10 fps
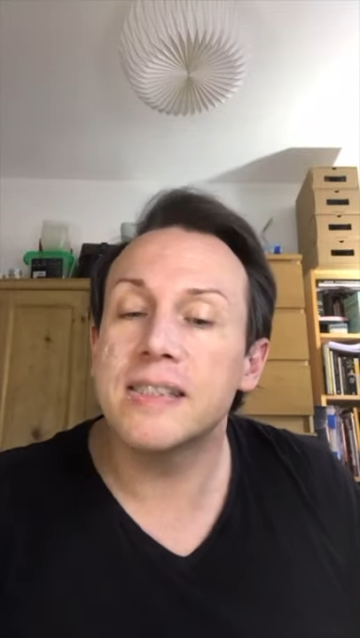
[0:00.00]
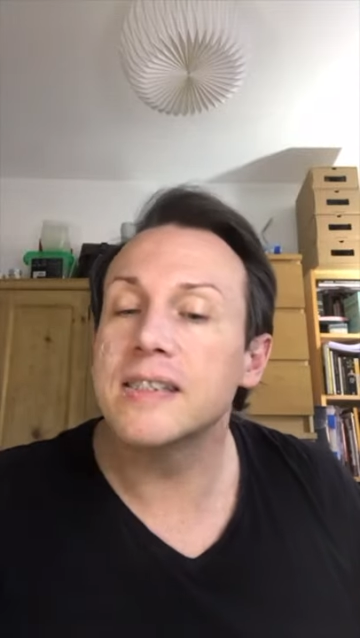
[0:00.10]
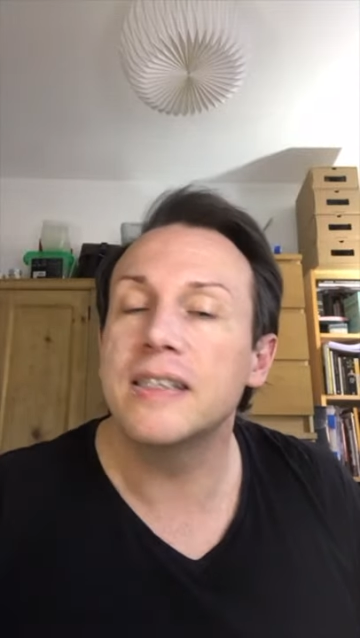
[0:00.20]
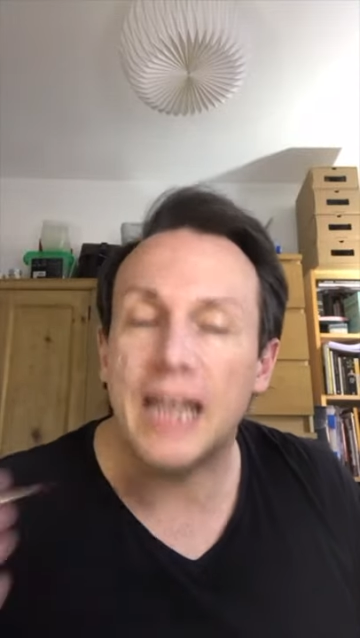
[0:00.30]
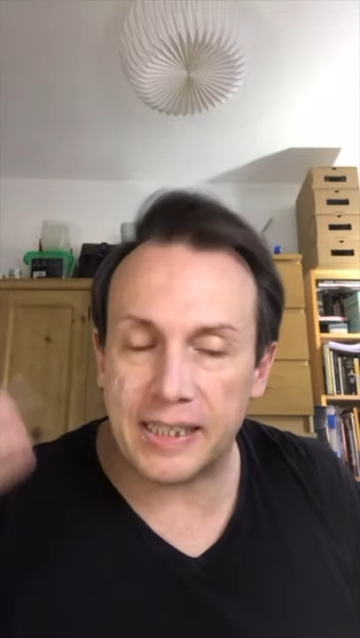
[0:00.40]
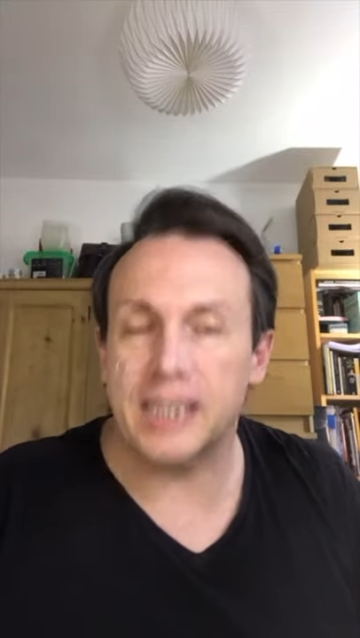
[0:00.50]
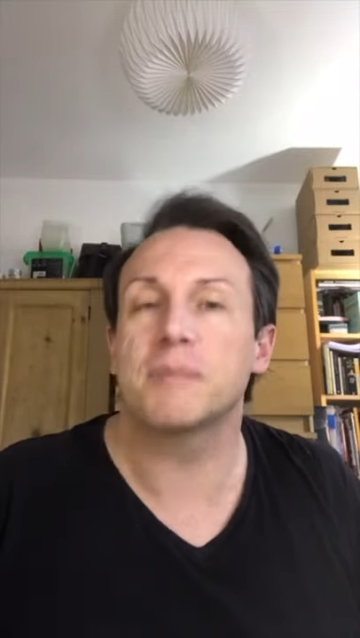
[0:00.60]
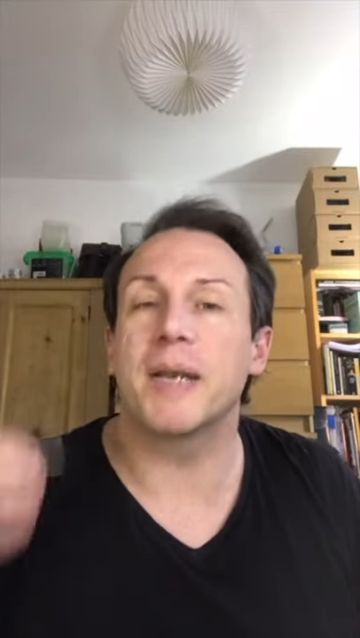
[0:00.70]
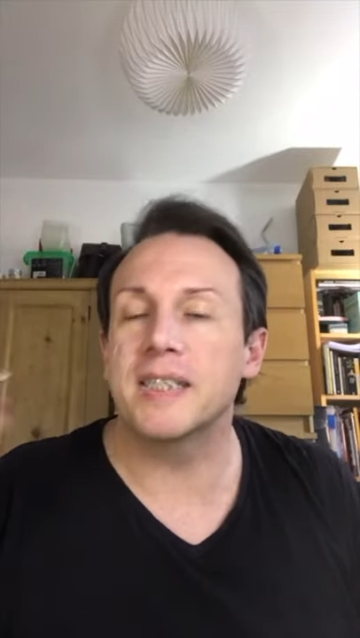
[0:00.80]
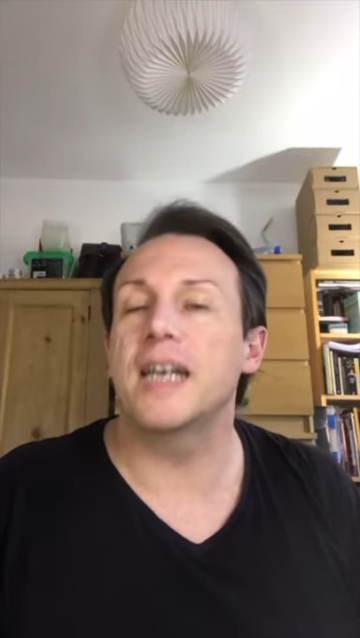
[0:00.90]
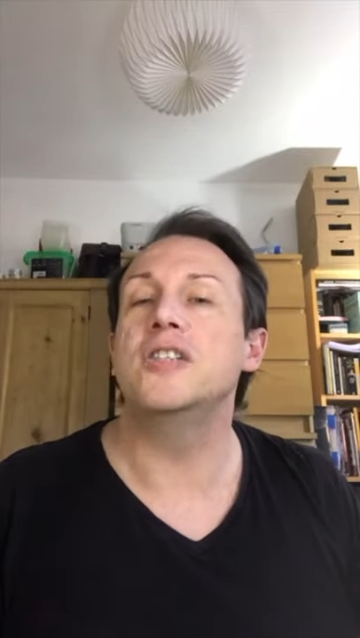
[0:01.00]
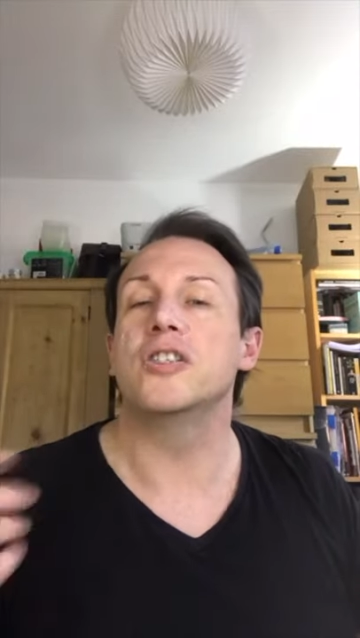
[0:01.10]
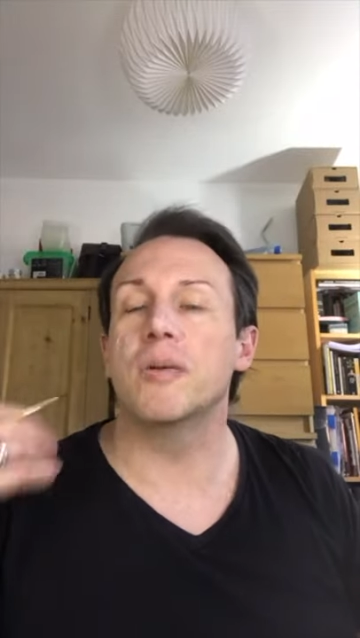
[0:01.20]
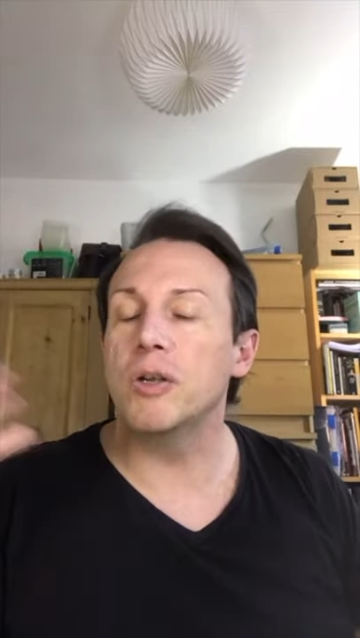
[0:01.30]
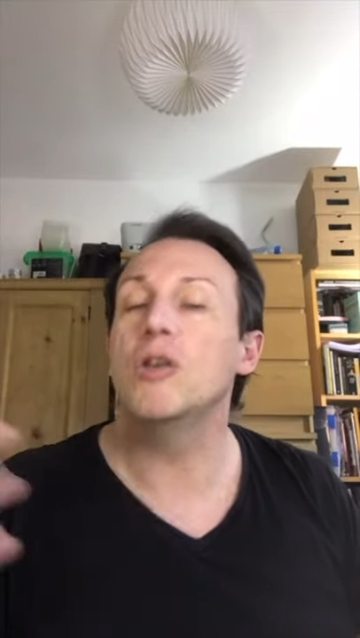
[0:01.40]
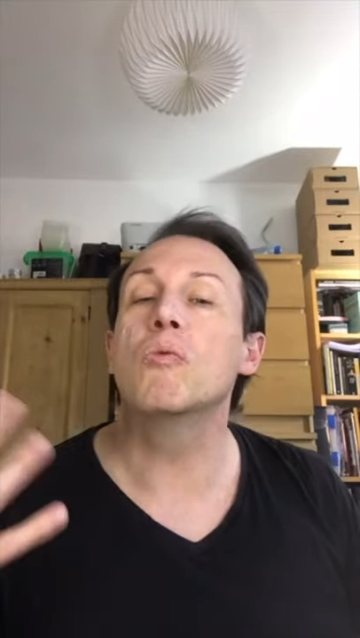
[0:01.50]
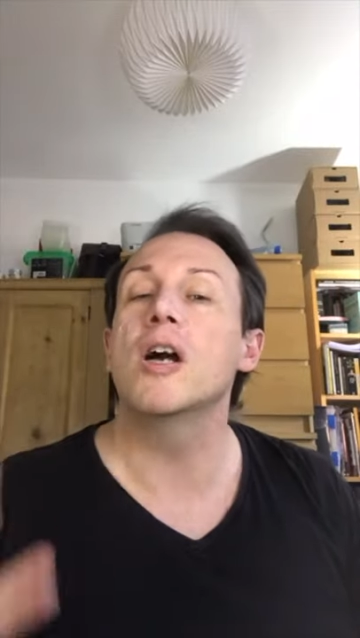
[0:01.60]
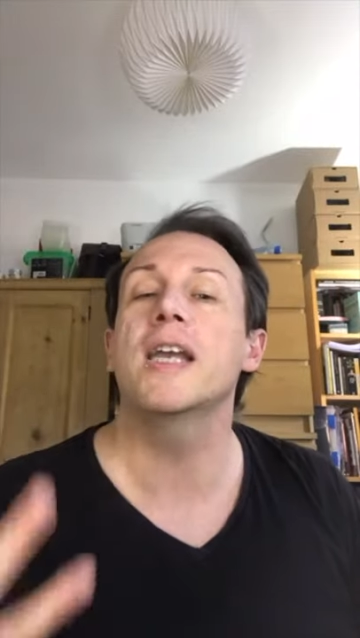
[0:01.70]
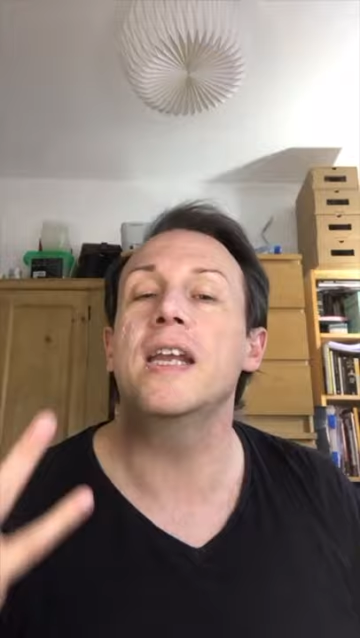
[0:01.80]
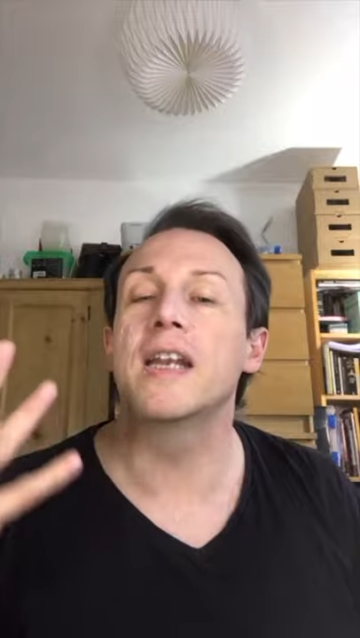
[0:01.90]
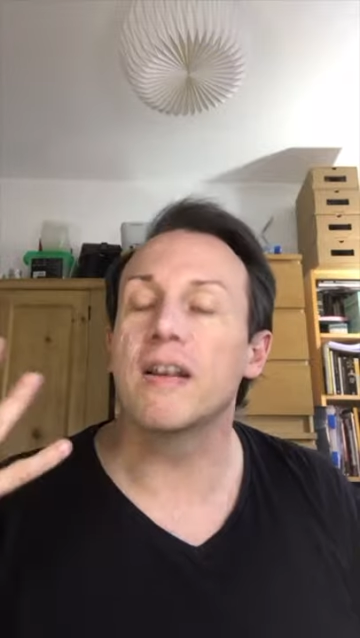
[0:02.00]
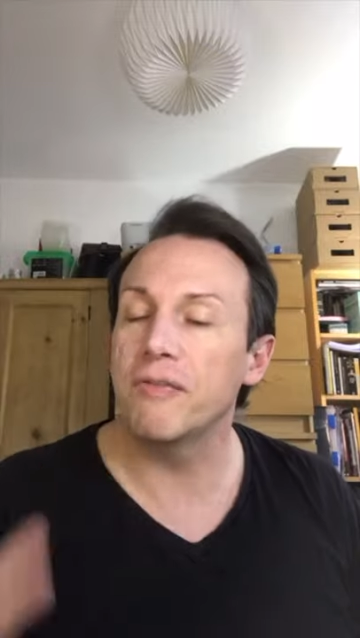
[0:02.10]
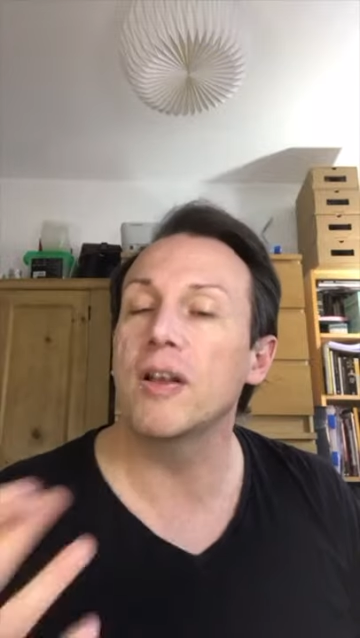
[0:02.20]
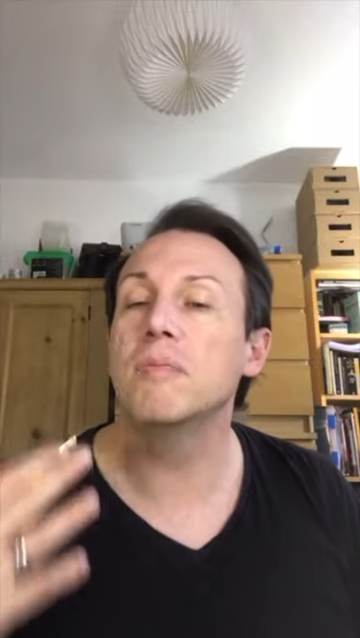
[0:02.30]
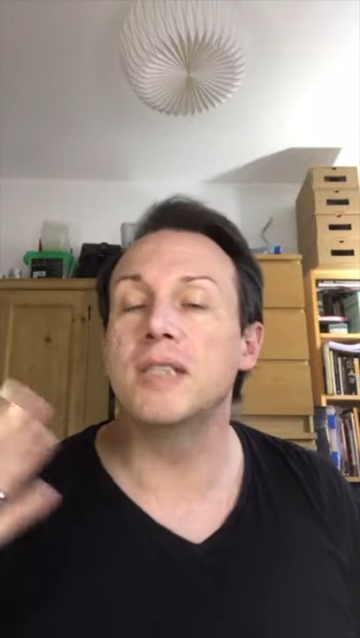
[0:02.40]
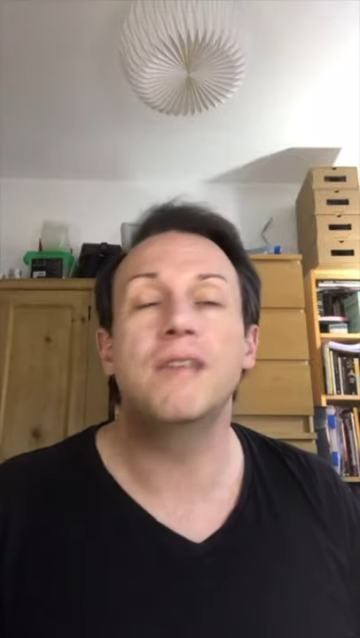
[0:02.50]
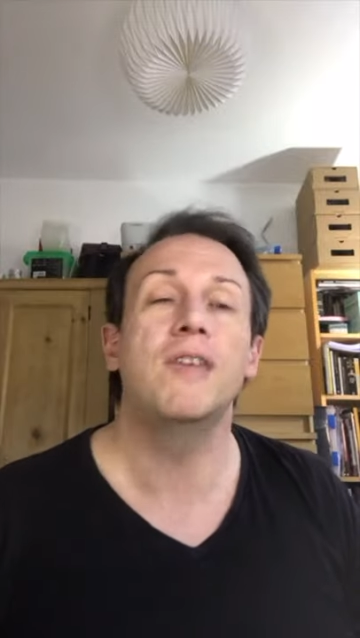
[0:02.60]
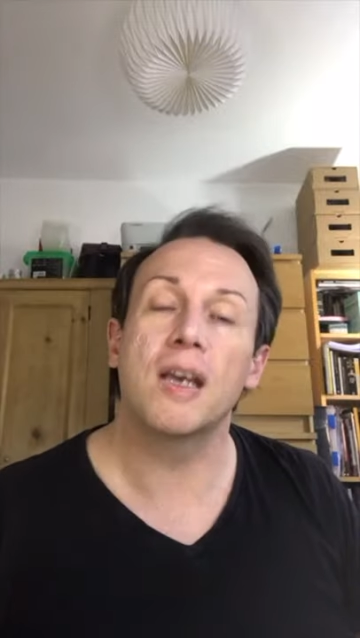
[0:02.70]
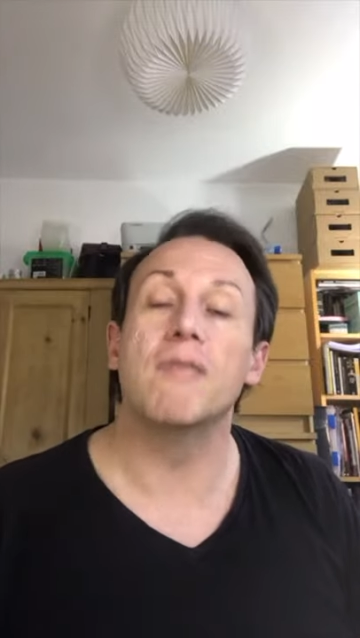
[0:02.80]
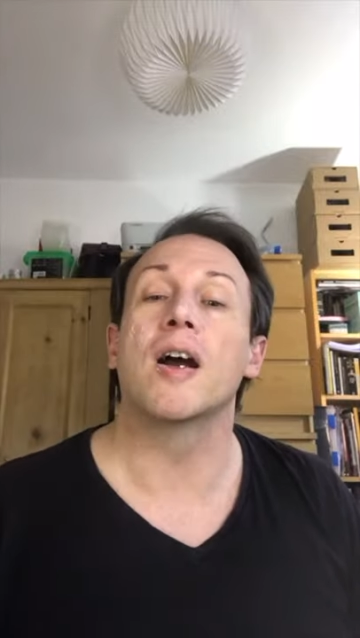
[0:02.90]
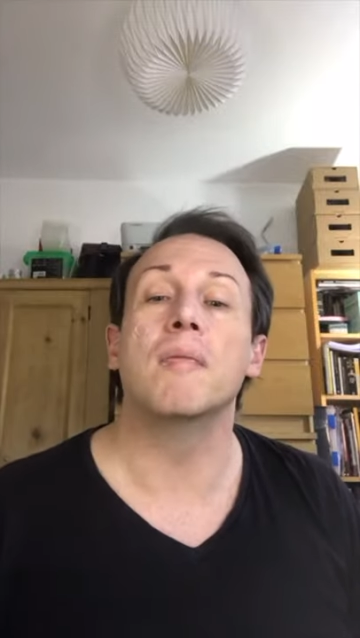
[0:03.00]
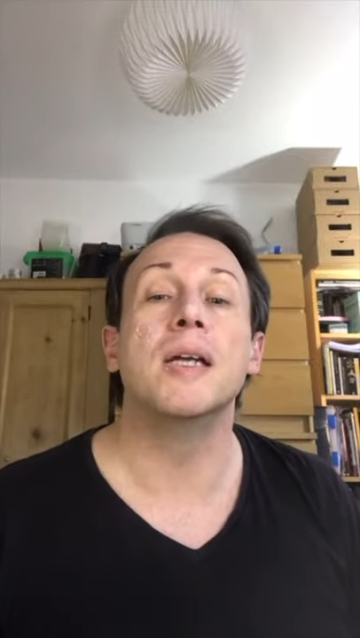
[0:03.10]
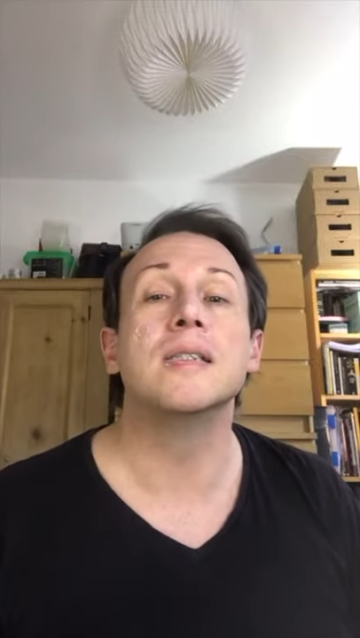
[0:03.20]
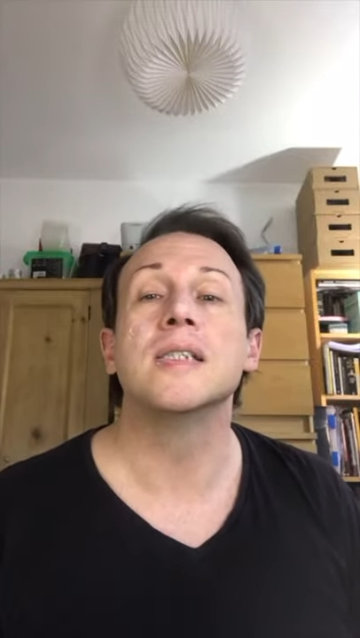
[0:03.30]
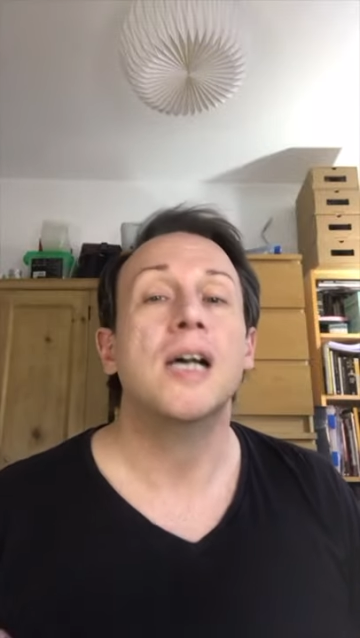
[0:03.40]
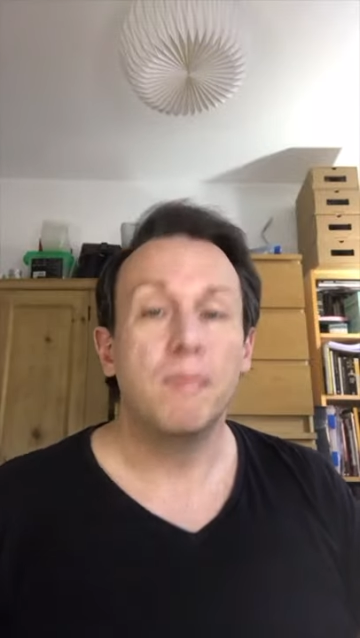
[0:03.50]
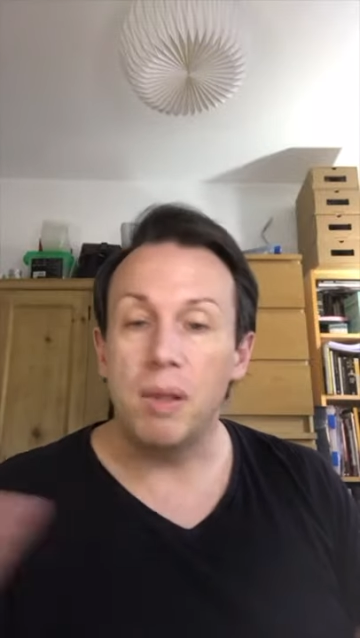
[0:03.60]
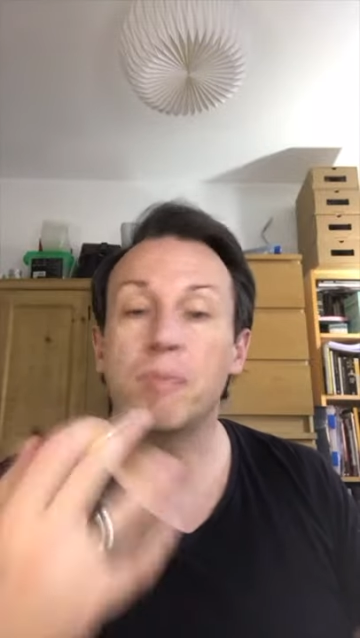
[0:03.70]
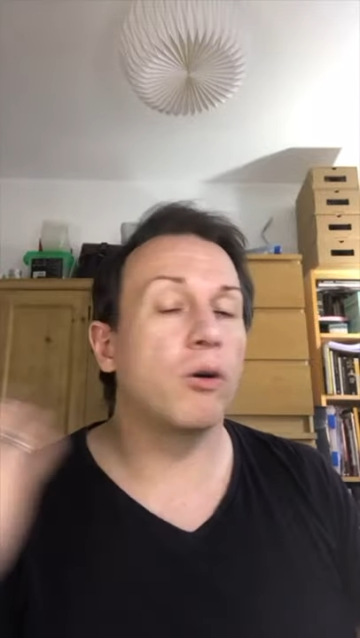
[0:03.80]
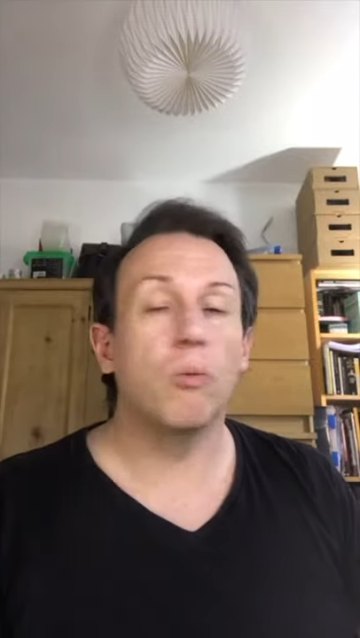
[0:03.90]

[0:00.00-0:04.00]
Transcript: there is that expectation that when you're working in a film TV environment,